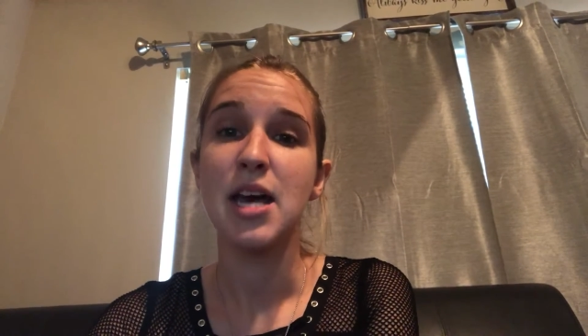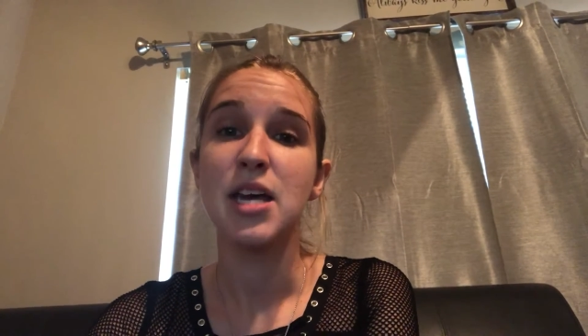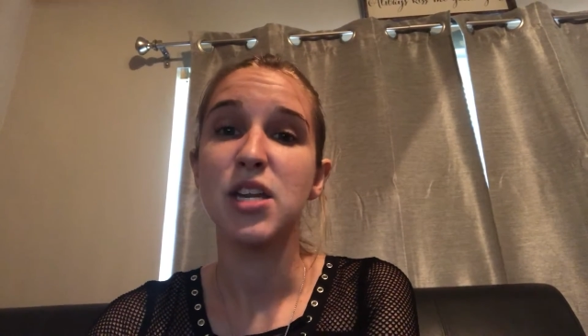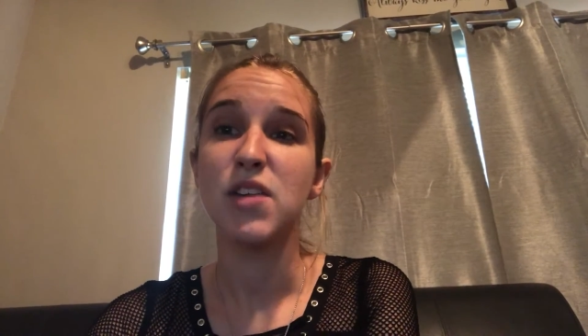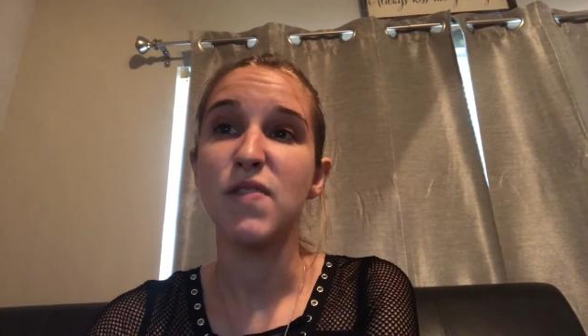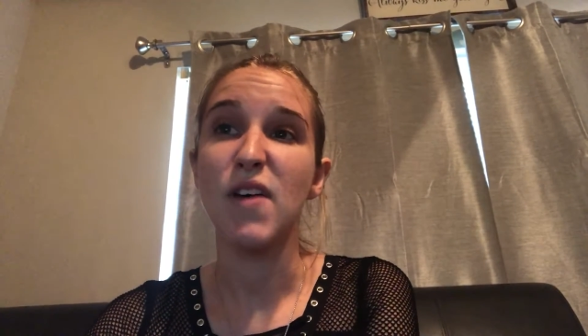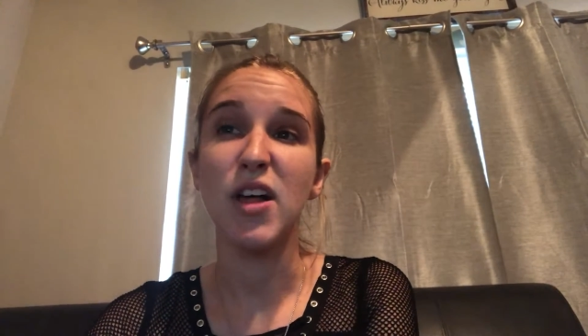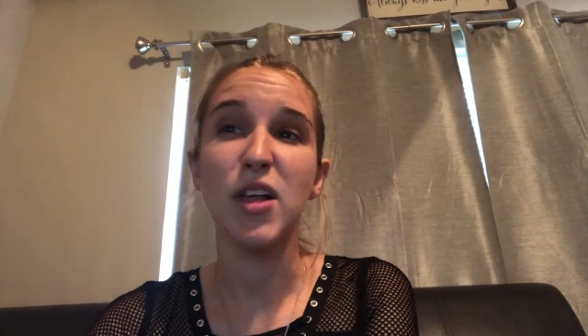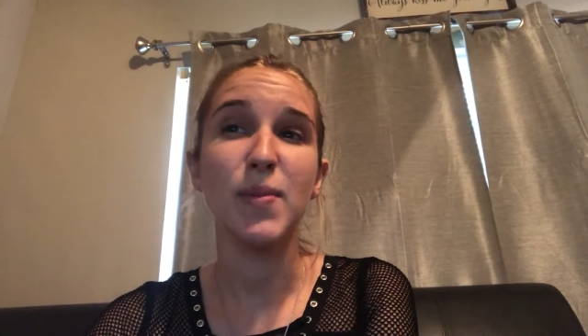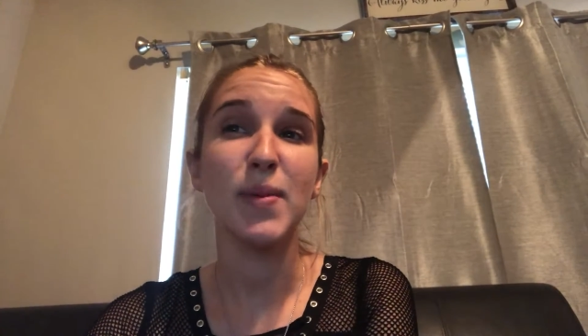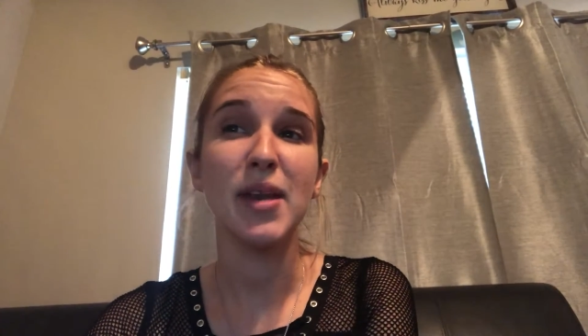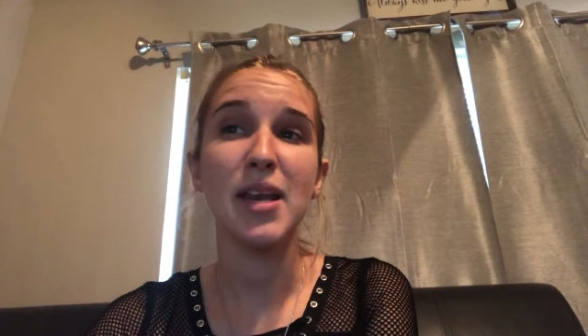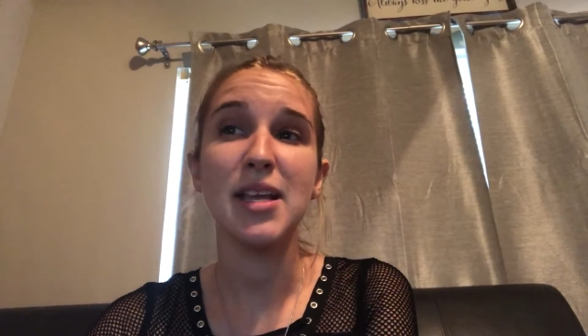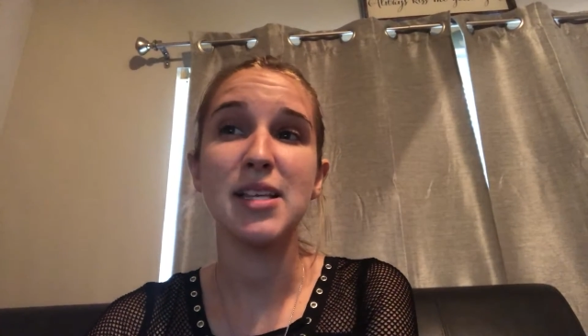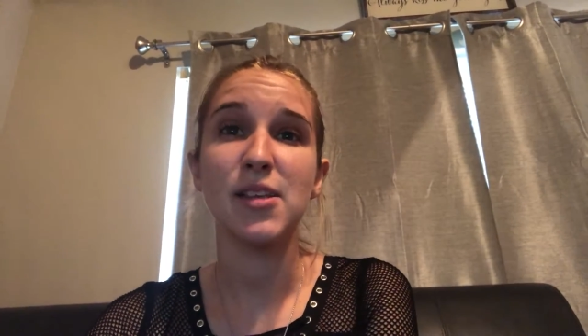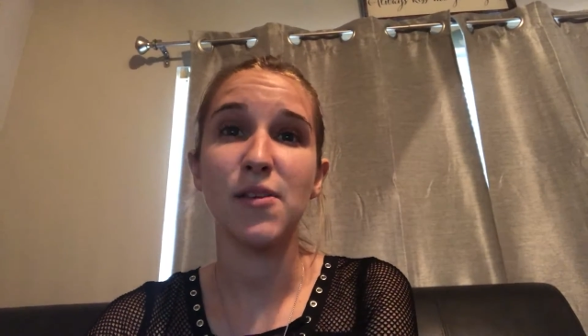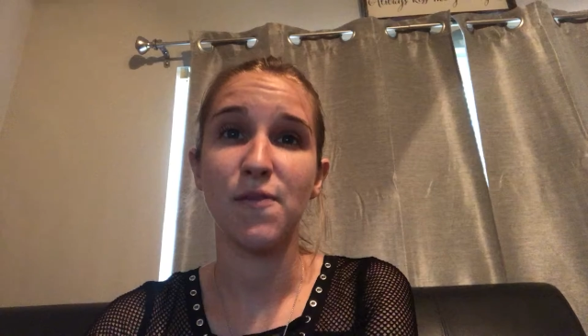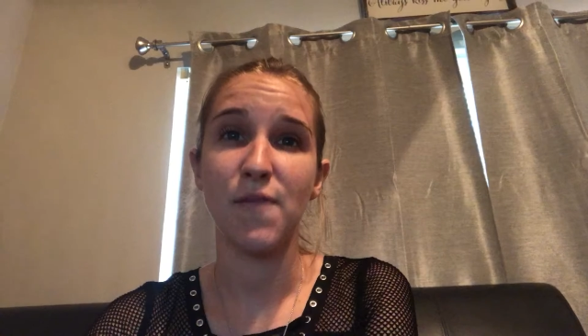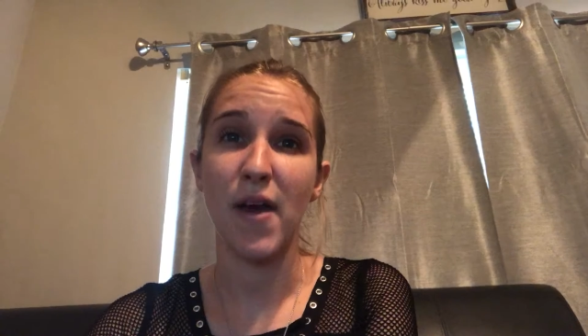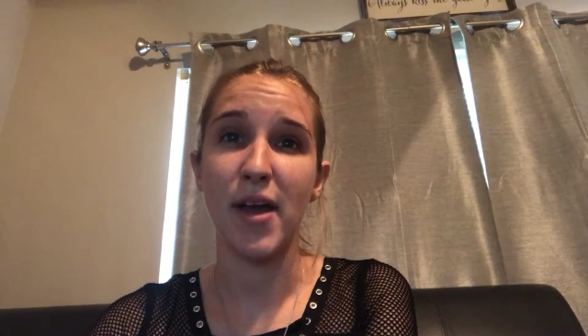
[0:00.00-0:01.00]
development
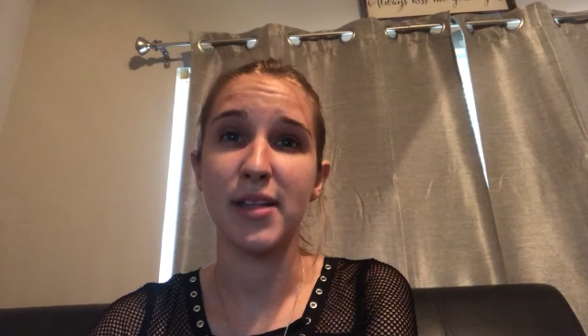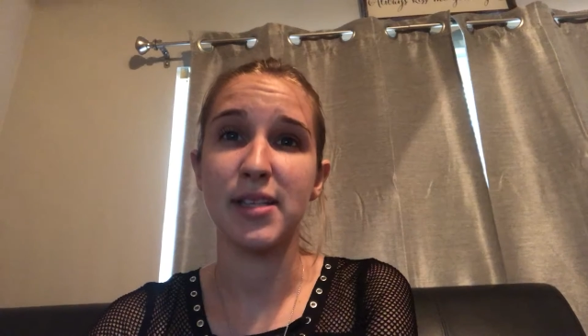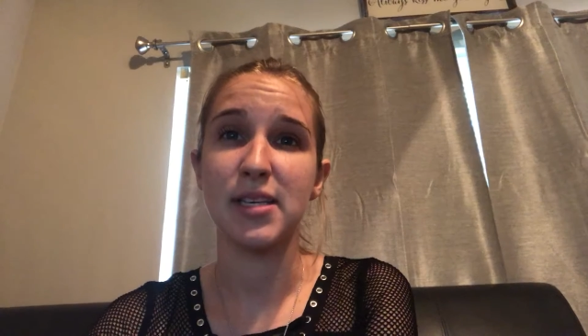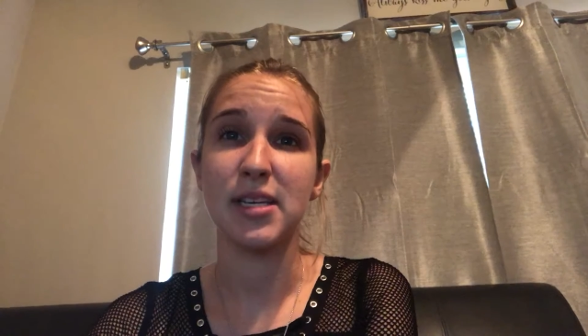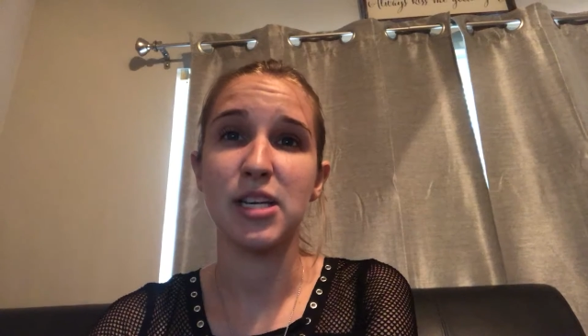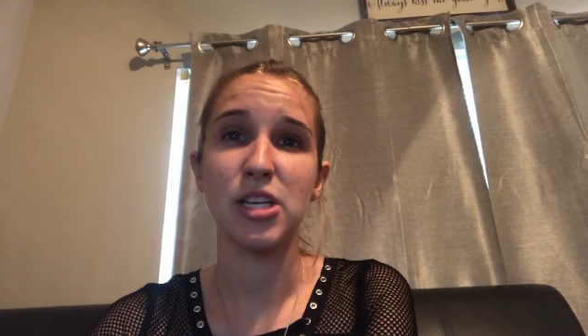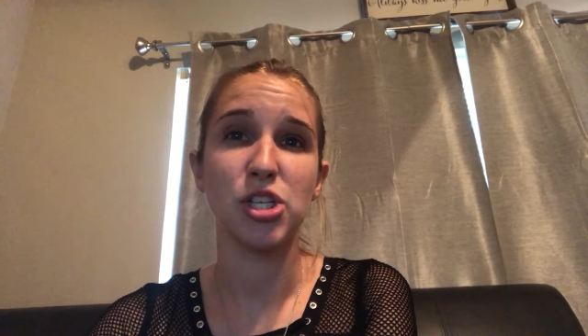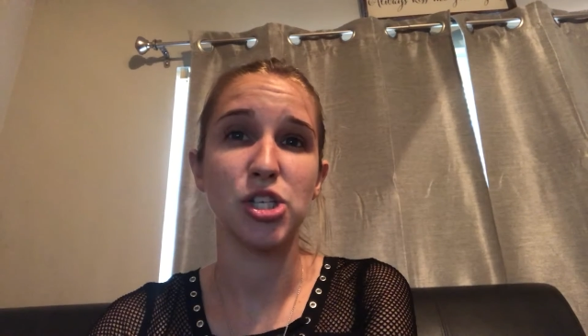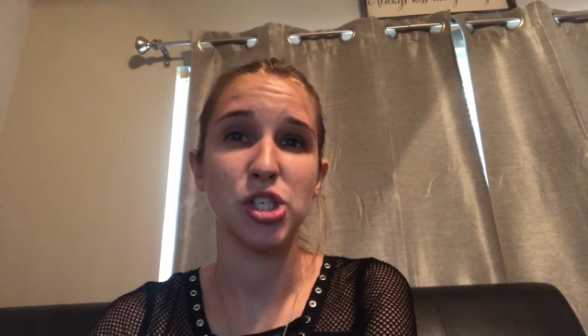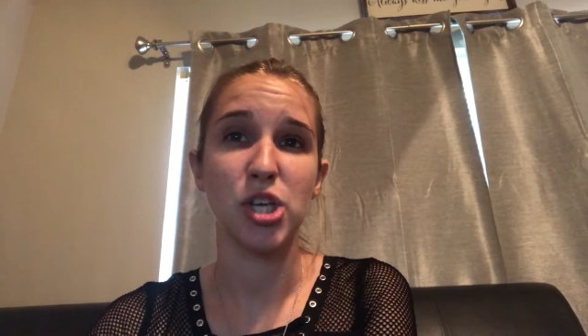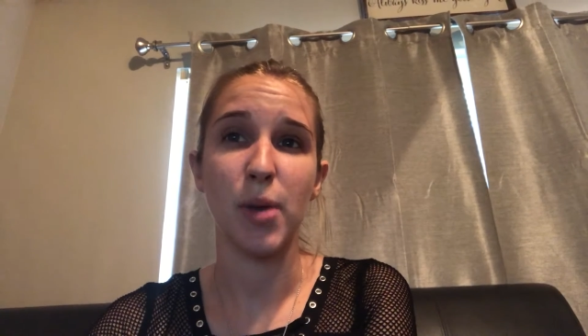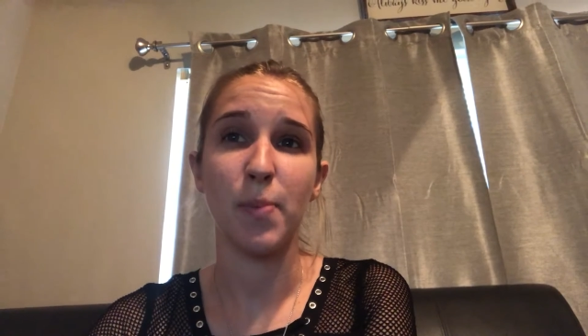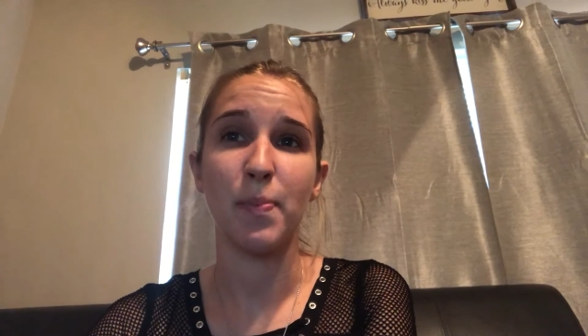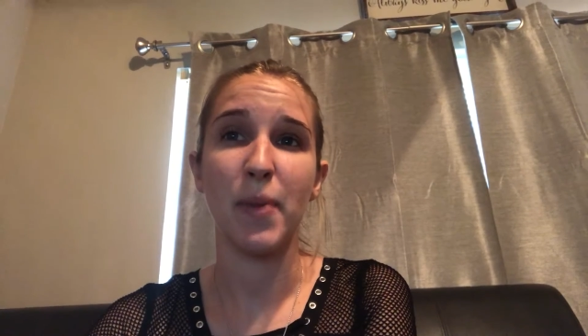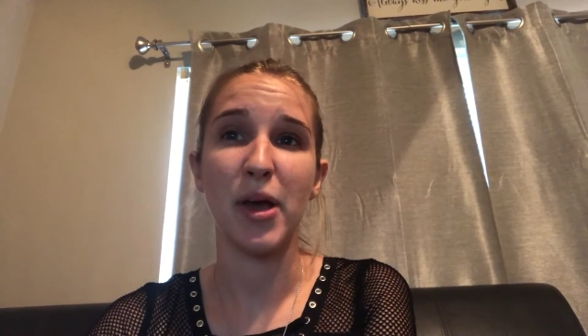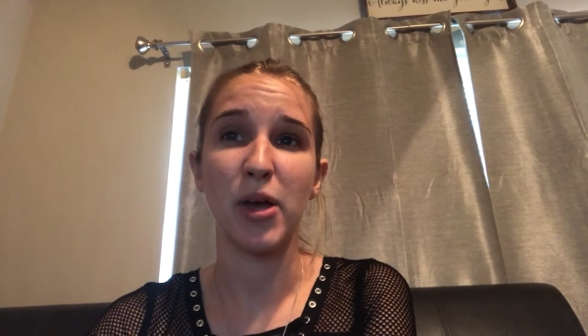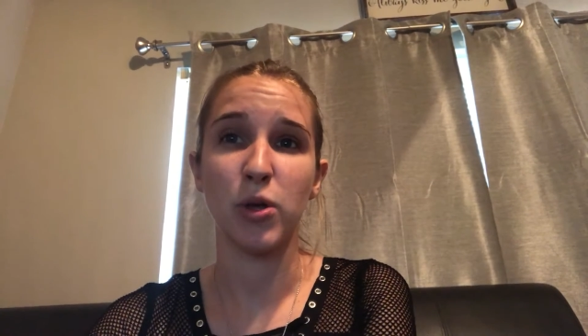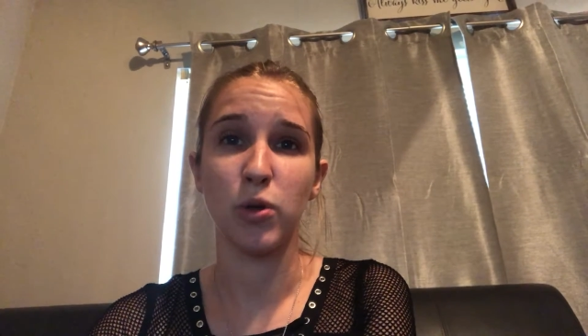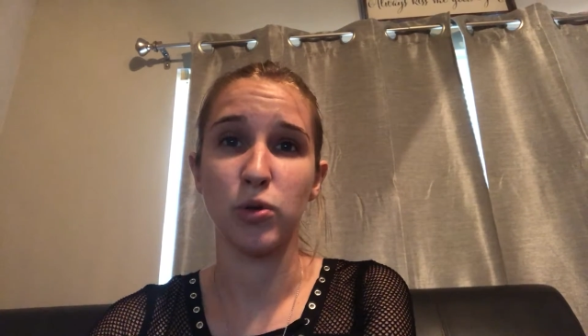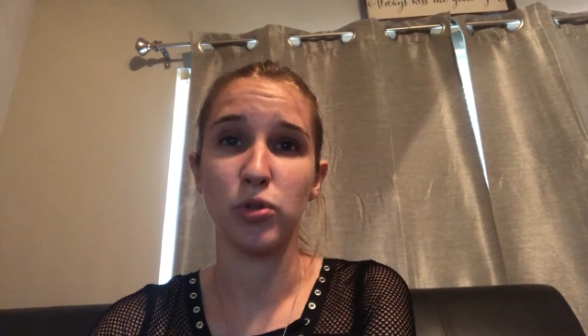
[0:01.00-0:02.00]
is affected and shaped
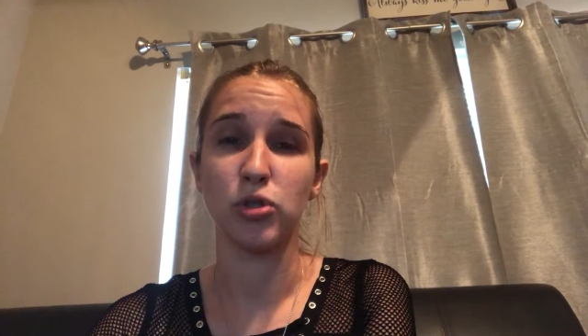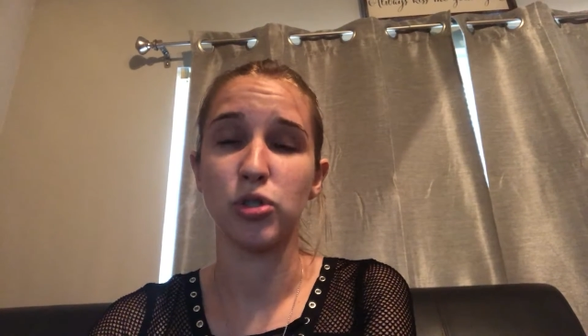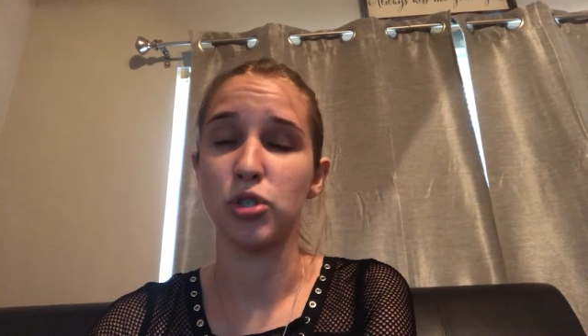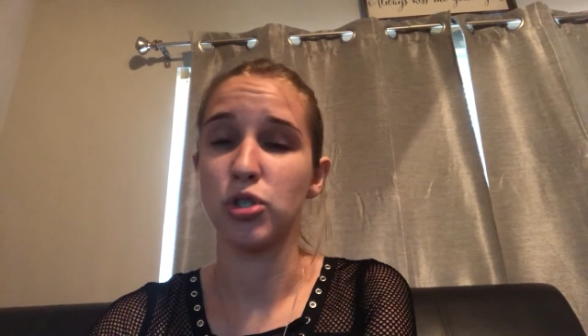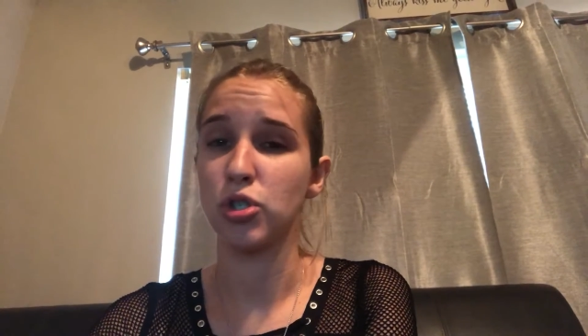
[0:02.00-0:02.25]
by culture